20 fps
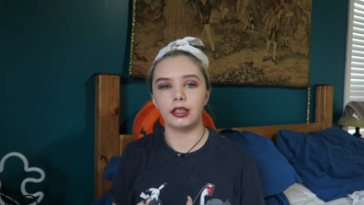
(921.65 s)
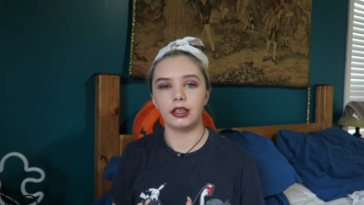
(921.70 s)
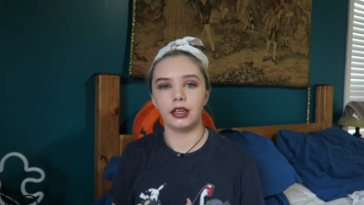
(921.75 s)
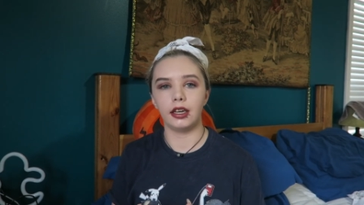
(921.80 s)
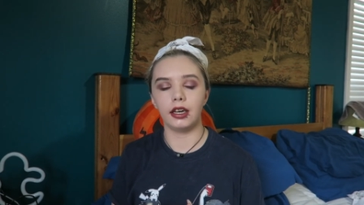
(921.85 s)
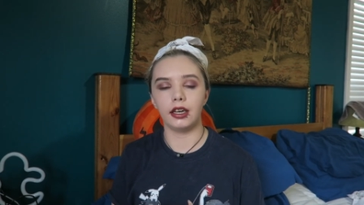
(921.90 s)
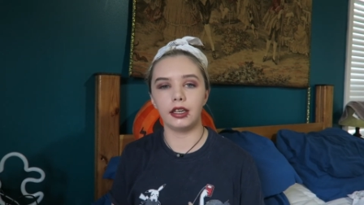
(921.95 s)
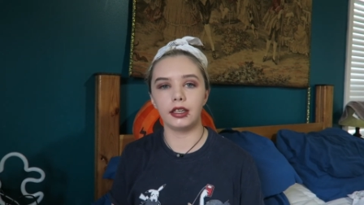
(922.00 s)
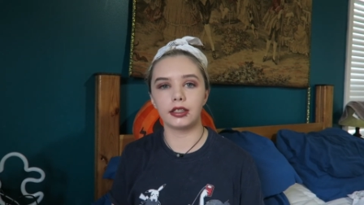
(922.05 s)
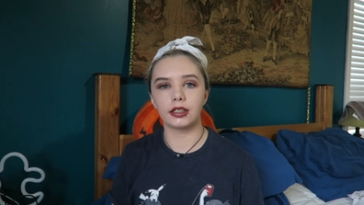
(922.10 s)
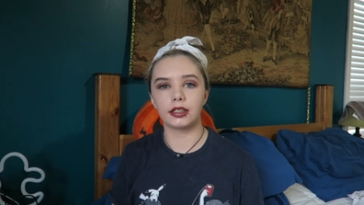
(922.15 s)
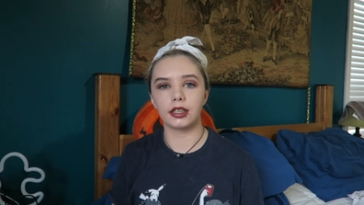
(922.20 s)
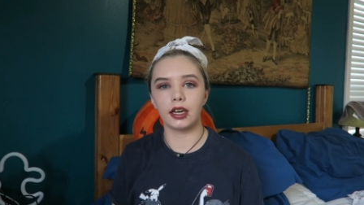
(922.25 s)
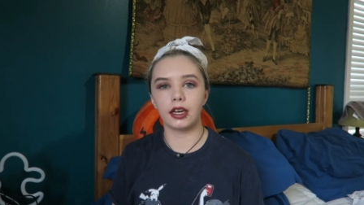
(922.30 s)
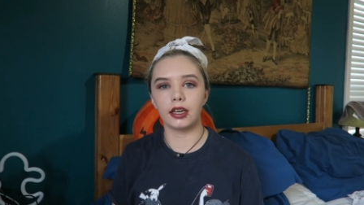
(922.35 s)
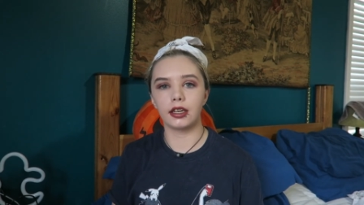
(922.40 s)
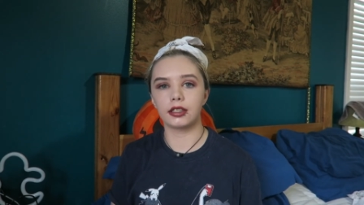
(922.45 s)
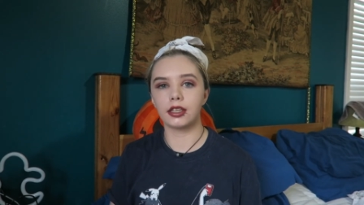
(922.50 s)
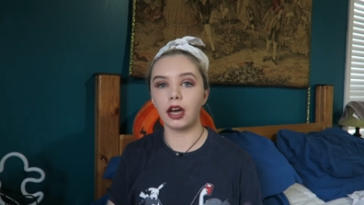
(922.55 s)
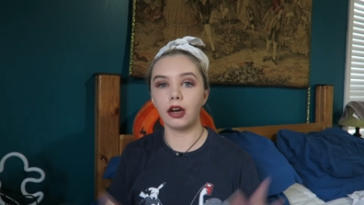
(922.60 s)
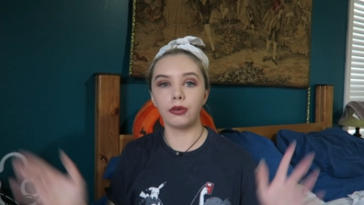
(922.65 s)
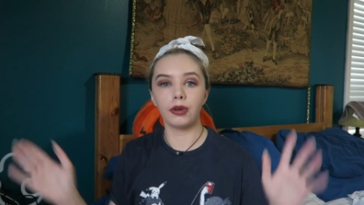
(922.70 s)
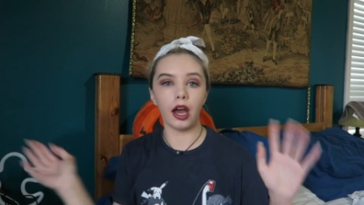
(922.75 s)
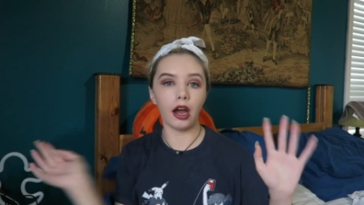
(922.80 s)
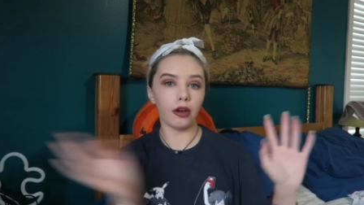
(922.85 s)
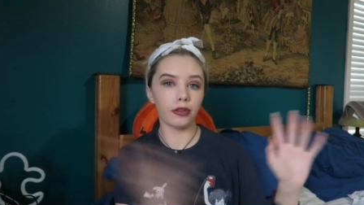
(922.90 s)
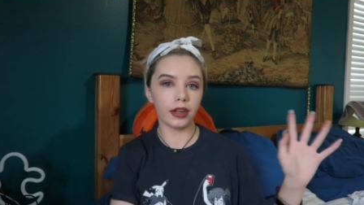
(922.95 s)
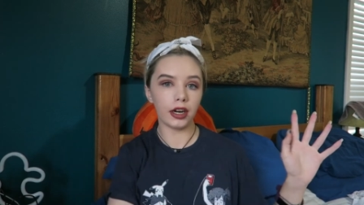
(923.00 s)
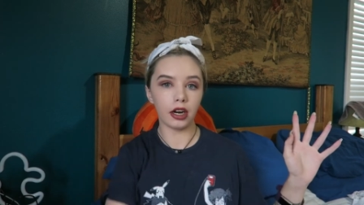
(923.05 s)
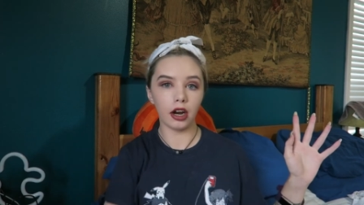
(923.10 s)
he says, oh
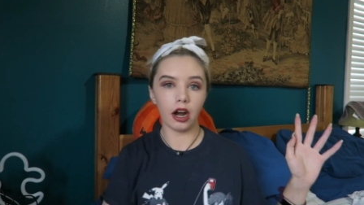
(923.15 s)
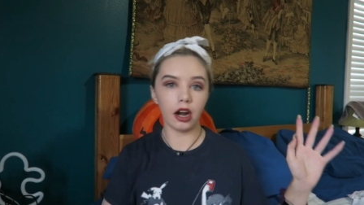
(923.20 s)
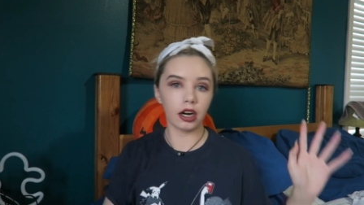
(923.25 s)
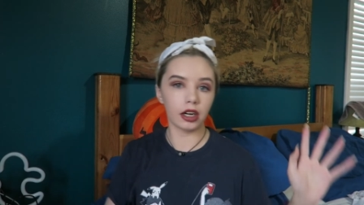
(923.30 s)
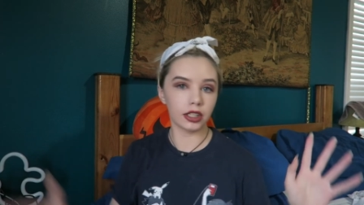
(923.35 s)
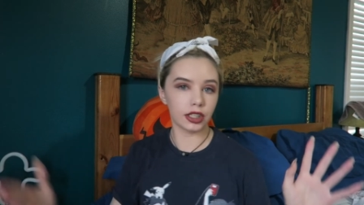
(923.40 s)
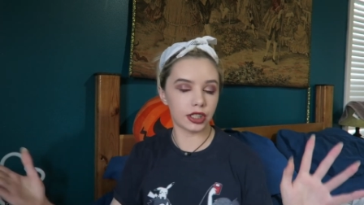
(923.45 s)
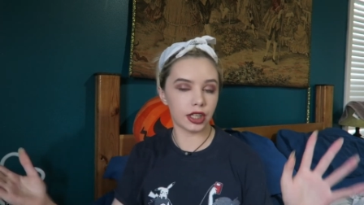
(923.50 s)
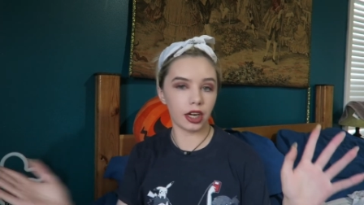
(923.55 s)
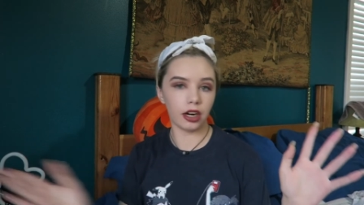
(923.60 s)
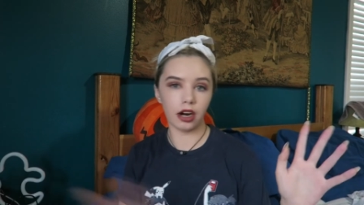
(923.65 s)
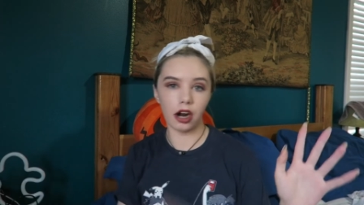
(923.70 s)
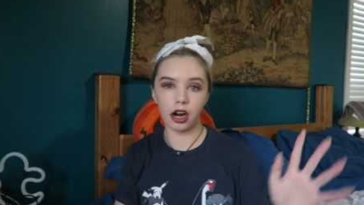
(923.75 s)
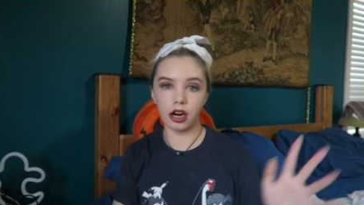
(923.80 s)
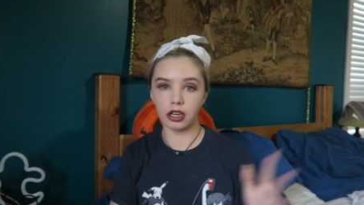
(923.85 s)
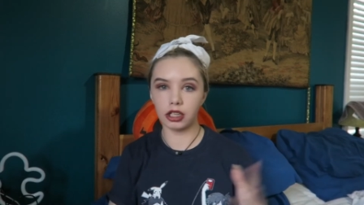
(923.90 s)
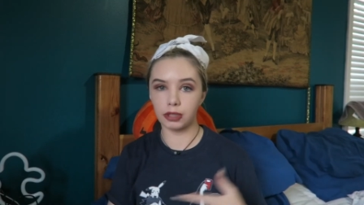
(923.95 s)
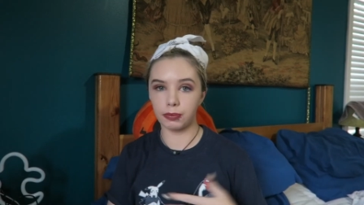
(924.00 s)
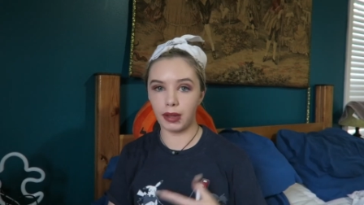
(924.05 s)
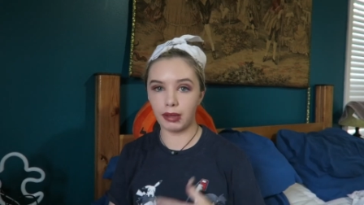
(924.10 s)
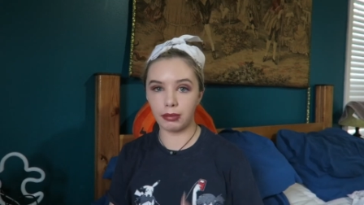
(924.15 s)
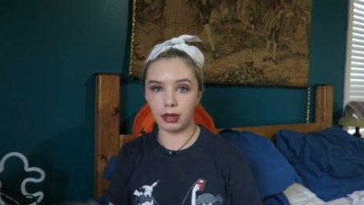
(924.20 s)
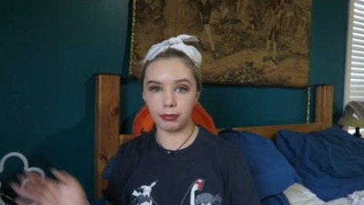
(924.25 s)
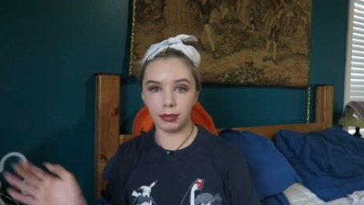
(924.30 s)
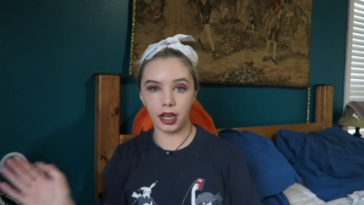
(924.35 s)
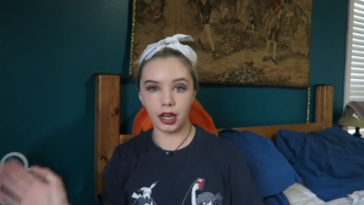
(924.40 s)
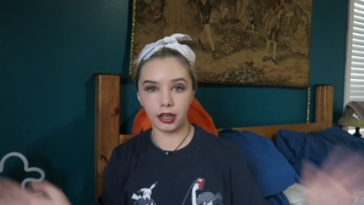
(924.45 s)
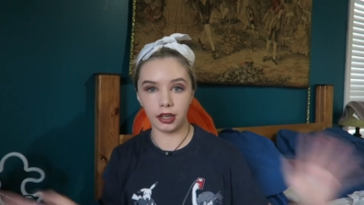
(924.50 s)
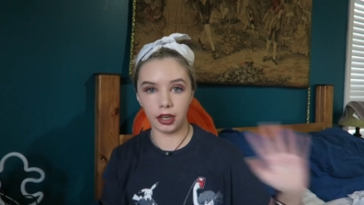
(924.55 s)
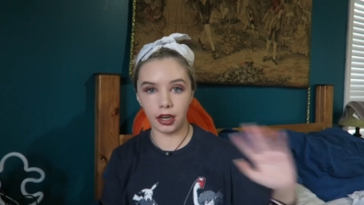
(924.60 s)
no, they're hers, blah, blah,
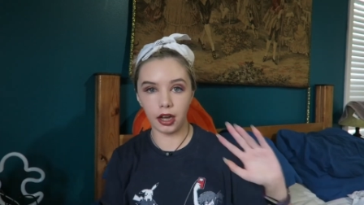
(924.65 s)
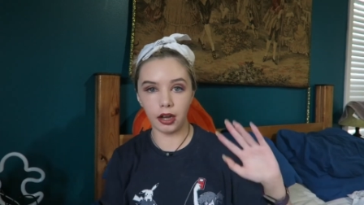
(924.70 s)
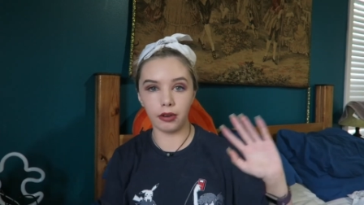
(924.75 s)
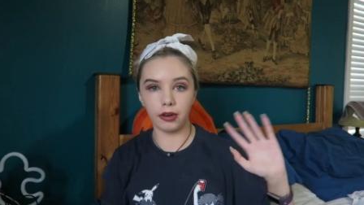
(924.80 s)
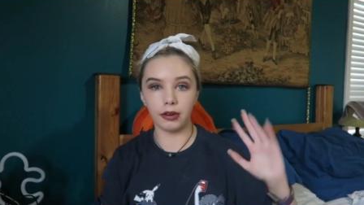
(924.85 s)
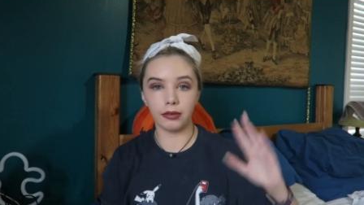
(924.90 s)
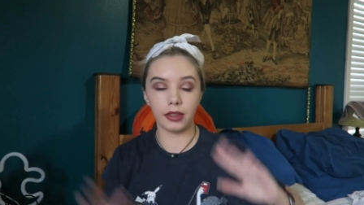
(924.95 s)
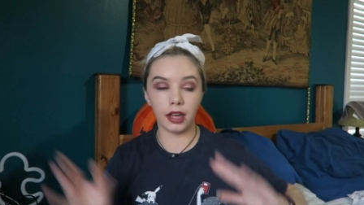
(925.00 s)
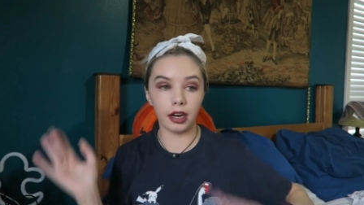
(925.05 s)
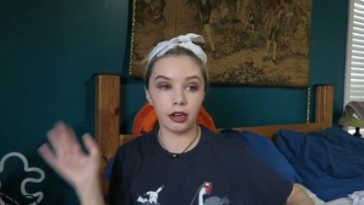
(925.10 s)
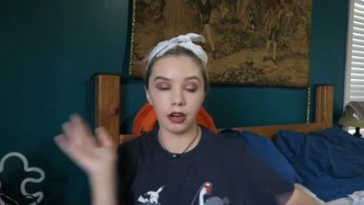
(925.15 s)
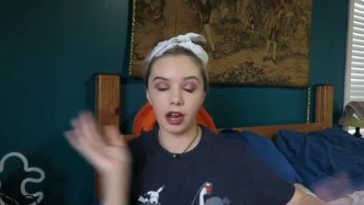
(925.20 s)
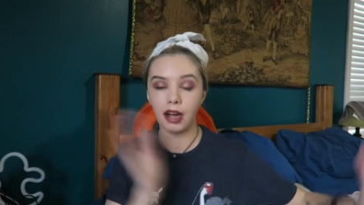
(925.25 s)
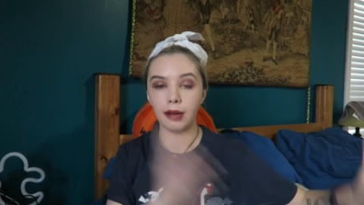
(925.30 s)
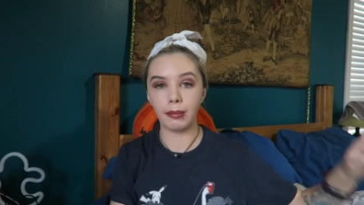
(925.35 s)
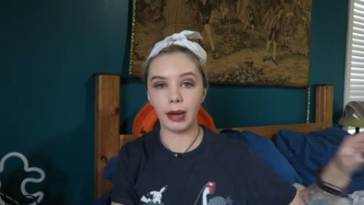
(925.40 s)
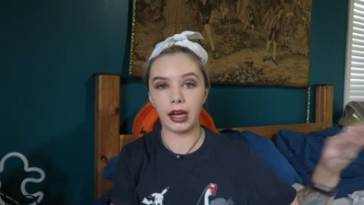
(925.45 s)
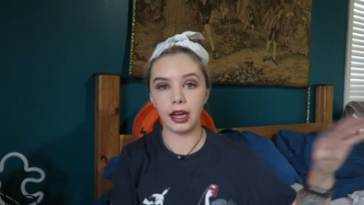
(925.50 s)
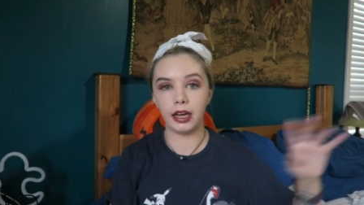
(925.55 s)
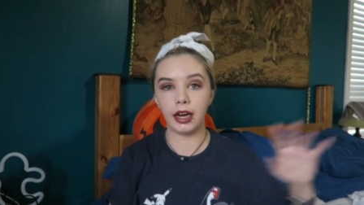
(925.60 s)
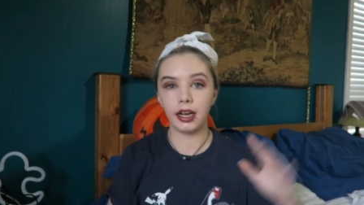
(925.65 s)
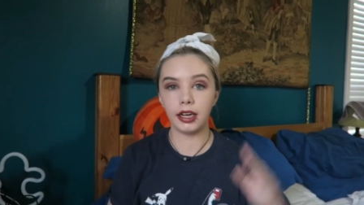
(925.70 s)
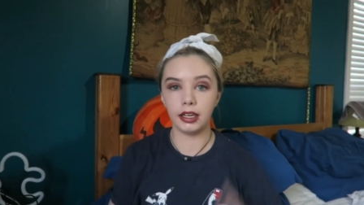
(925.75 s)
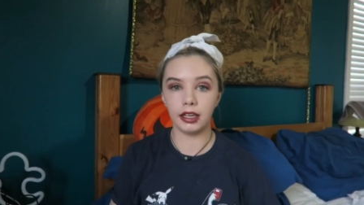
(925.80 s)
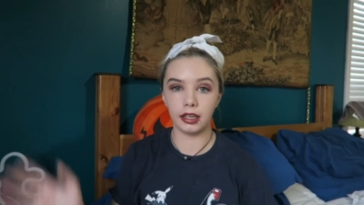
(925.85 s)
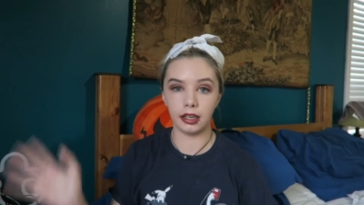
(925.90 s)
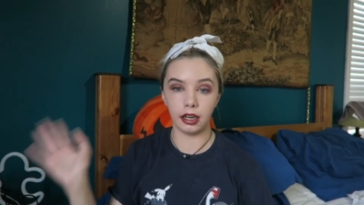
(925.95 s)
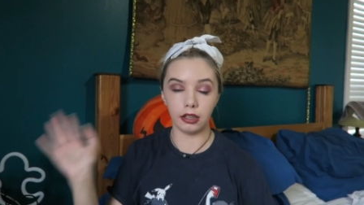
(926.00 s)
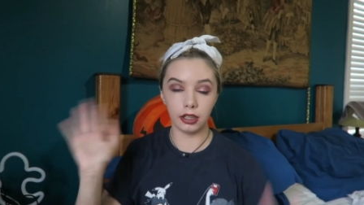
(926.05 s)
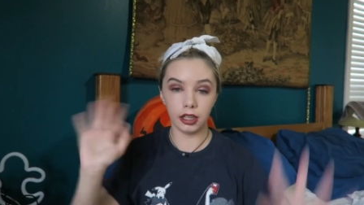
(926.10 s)
blah, no, they're not mine, I
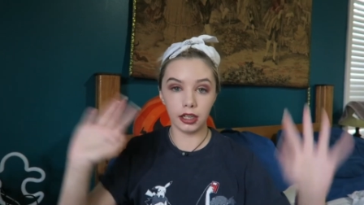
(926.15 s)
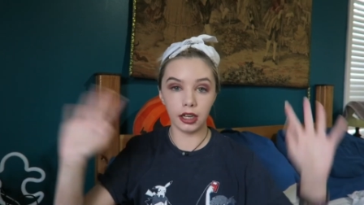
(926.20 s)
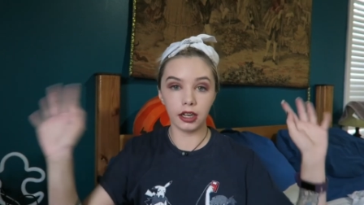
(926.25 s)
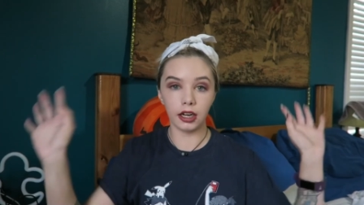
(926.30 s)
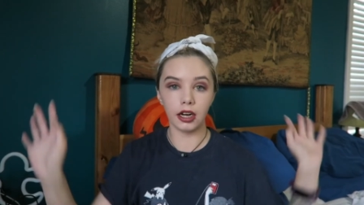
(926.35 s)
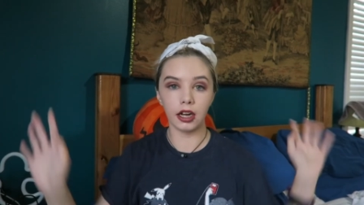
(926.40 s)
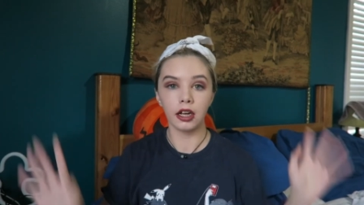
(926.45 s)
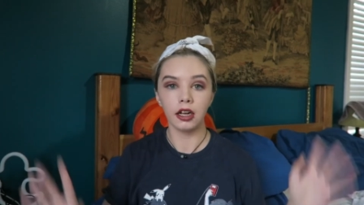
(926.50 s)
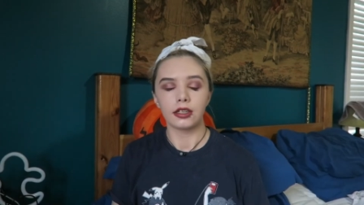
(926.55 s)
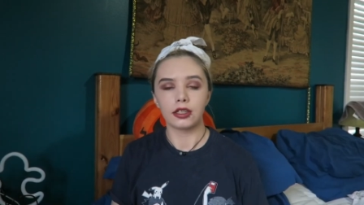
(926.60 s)
didn't know,